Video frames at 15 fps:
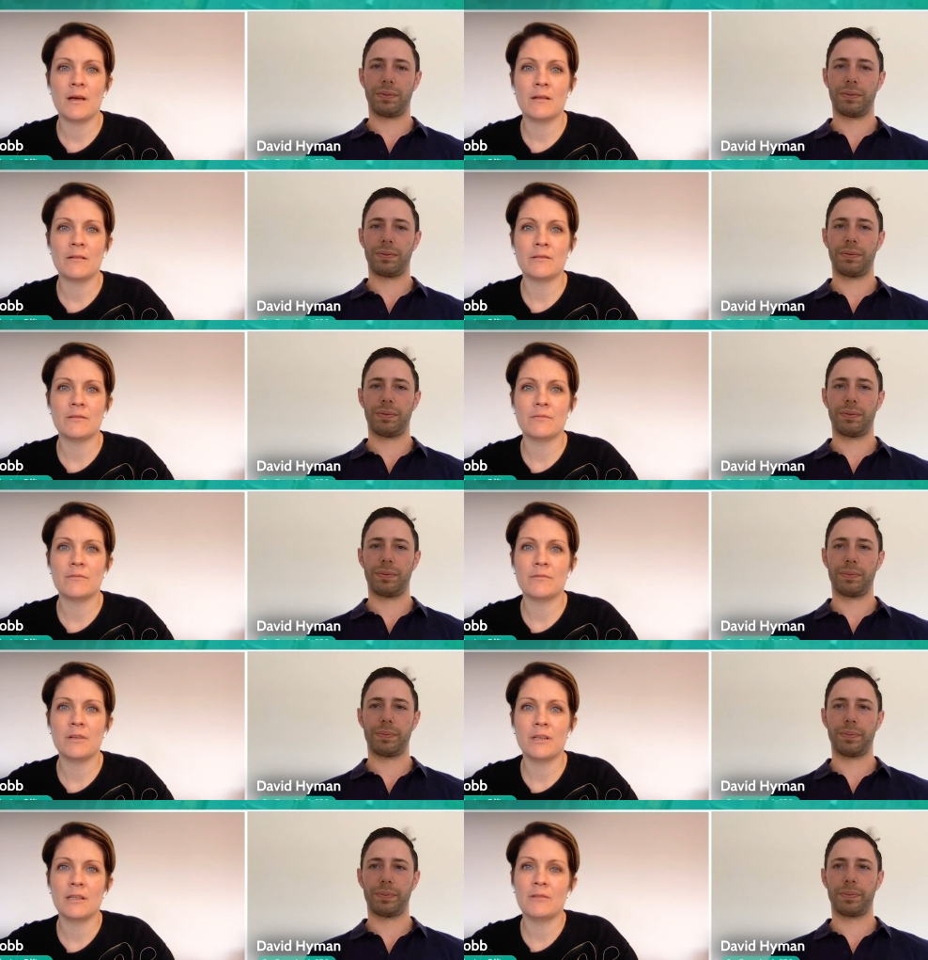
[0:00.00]
Speaker 1: and
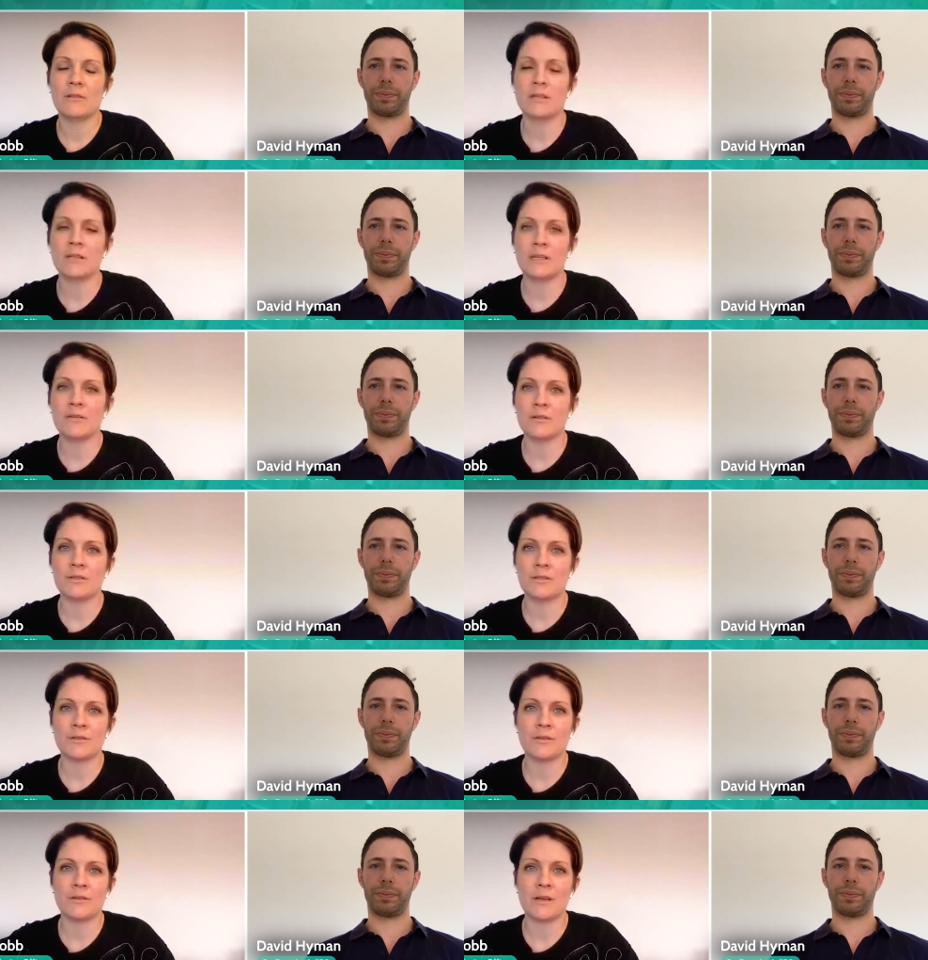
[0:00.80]
really, really
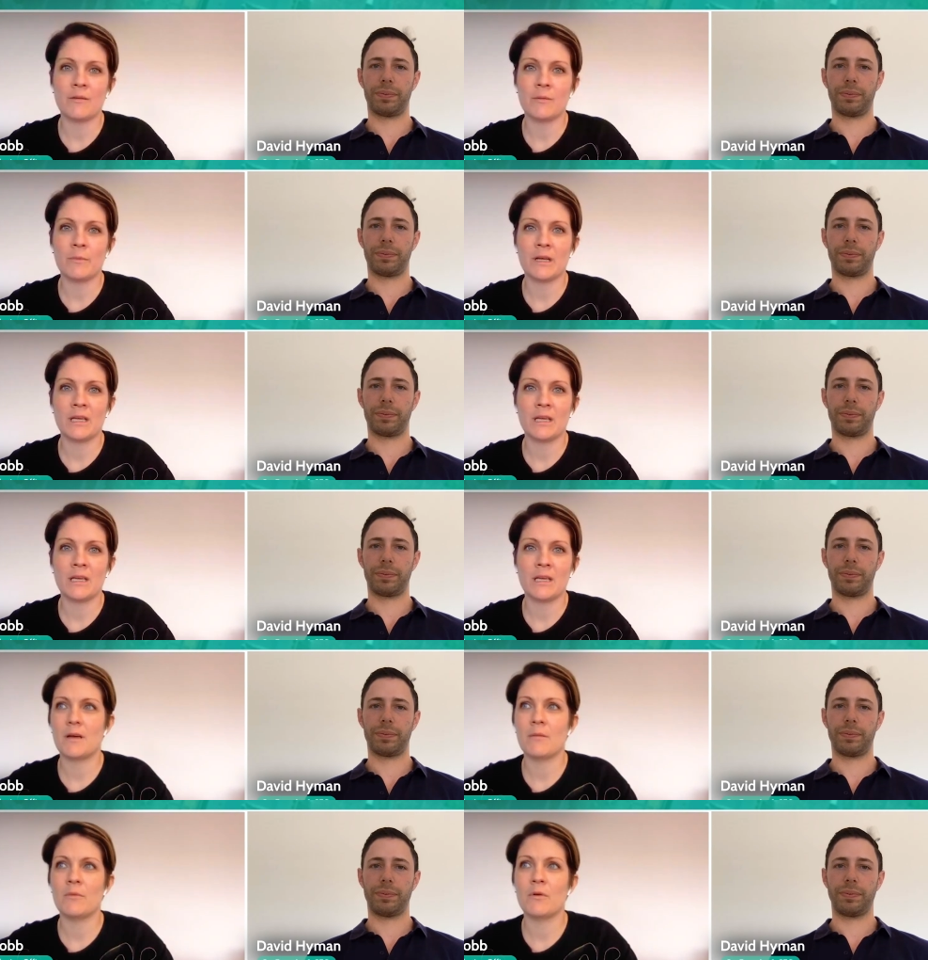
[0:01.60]
crucial that we're
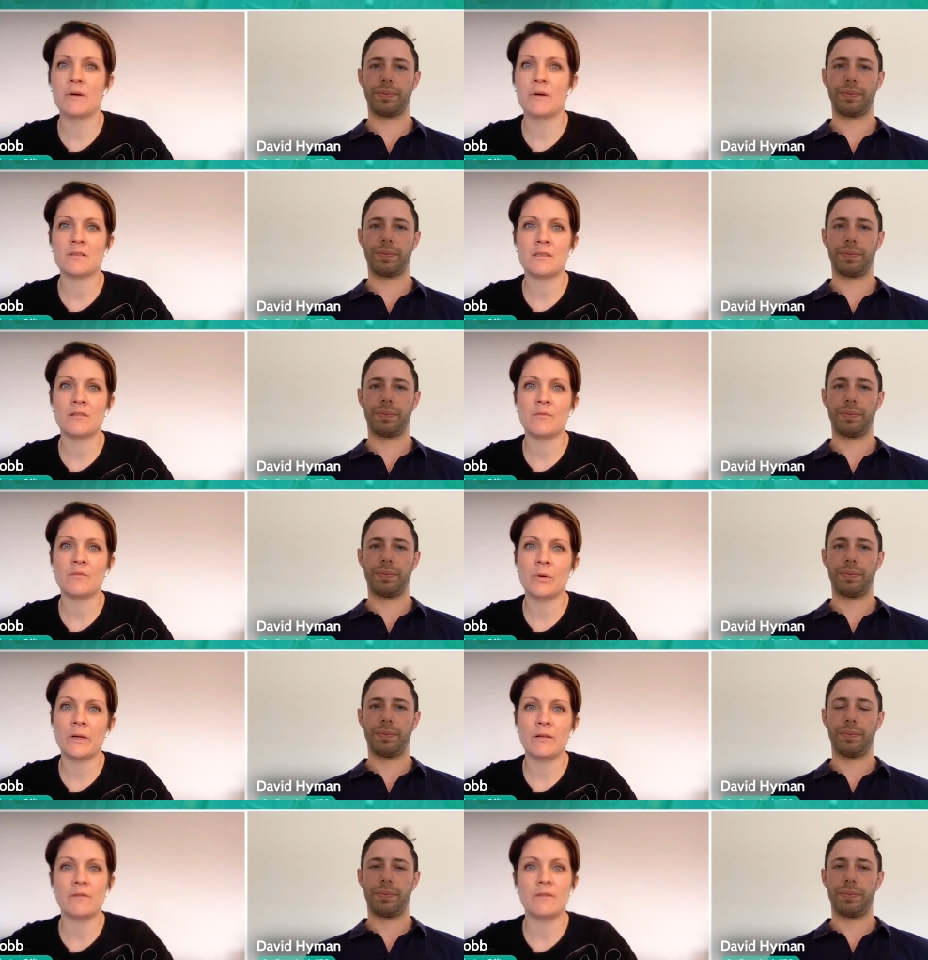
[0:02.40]
bringing a more positive
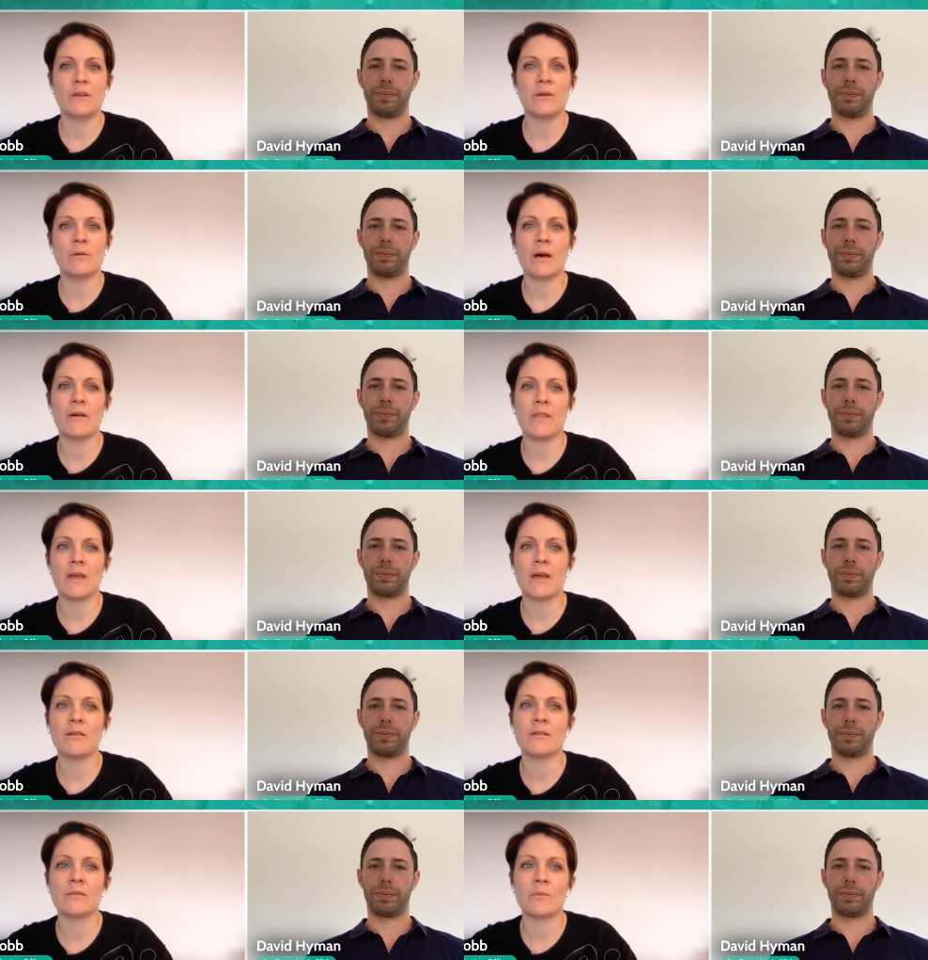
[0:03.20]
point of view out
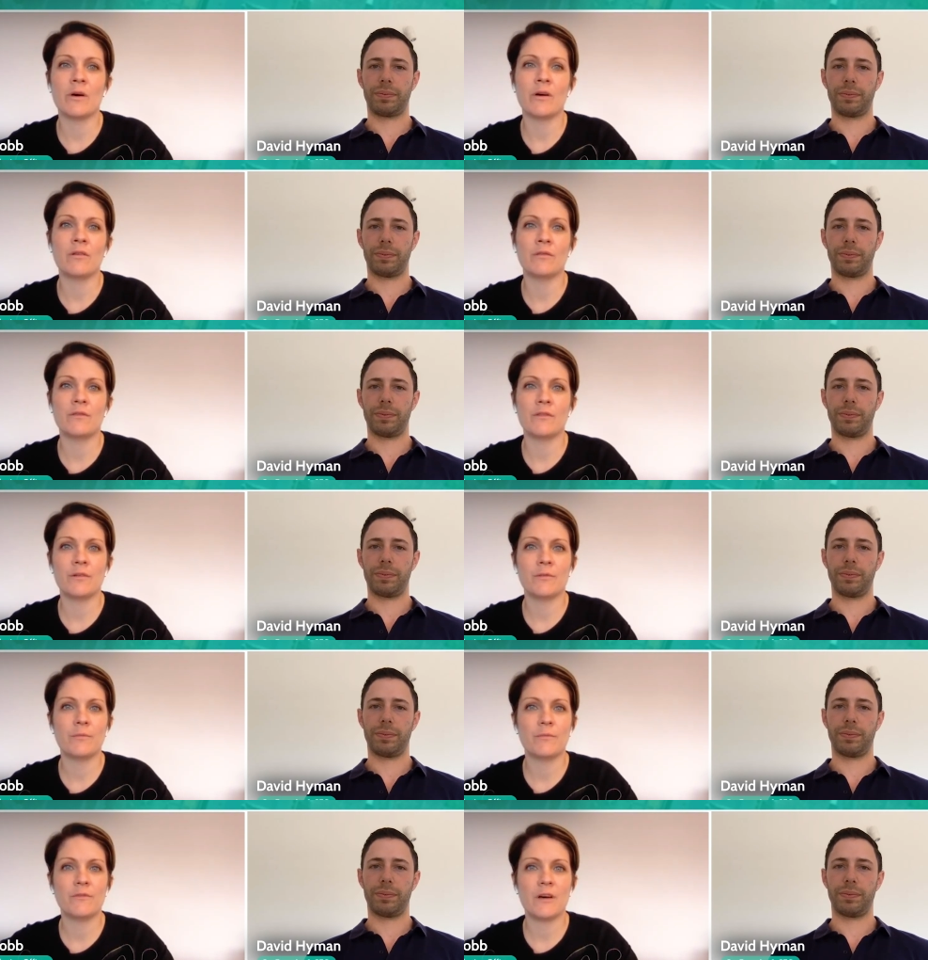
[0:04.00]
there as well for,
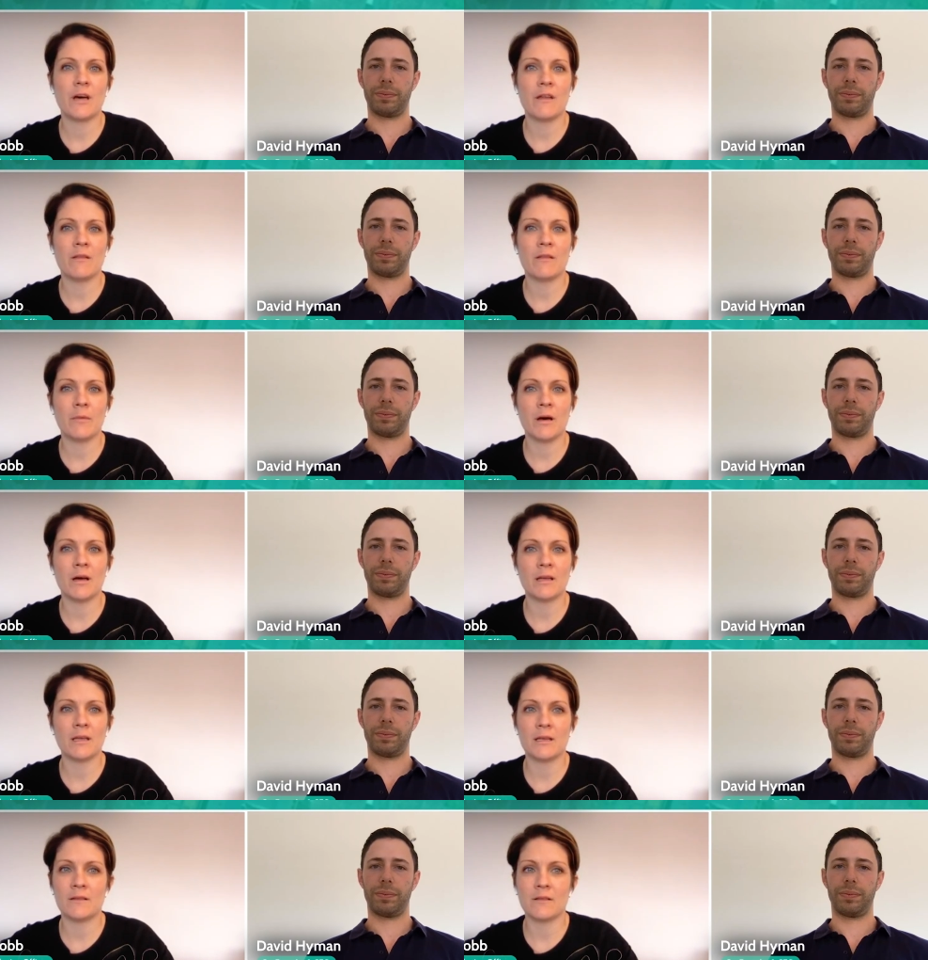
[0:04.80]
for how the market
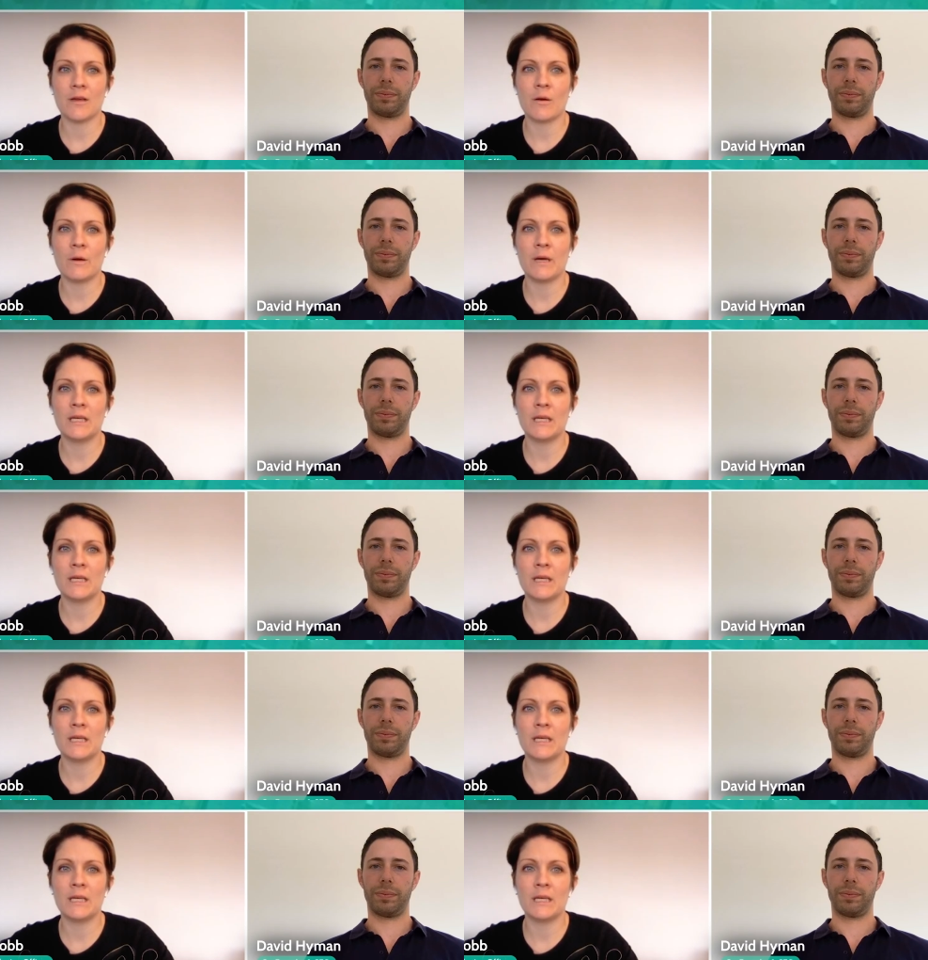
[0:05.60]
is going.